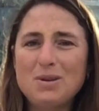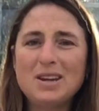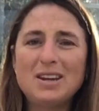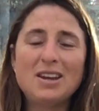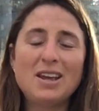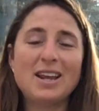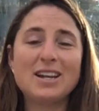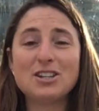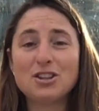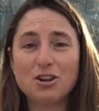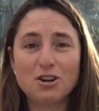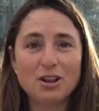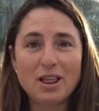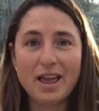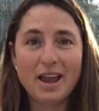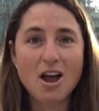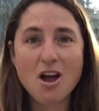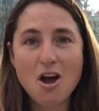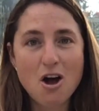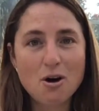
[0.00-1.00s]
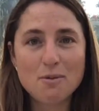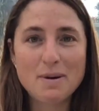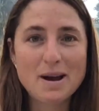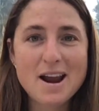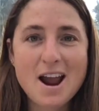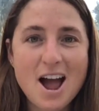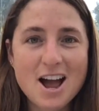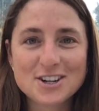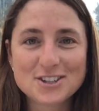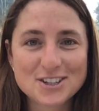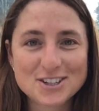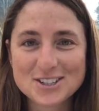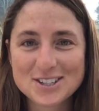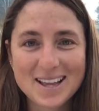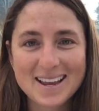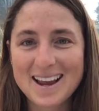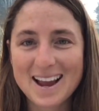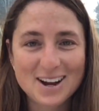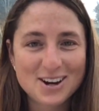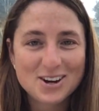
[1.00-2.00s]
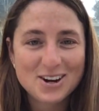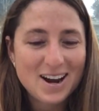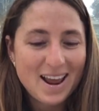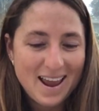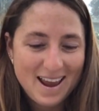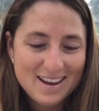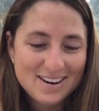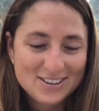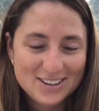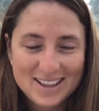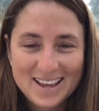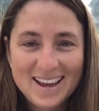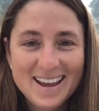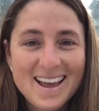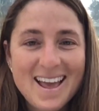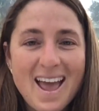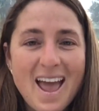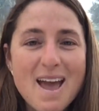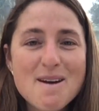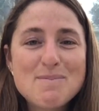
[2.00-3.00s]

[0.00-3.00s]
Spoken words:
Can you? And they're like, oh my gosh, I was like, I couldn't handle it.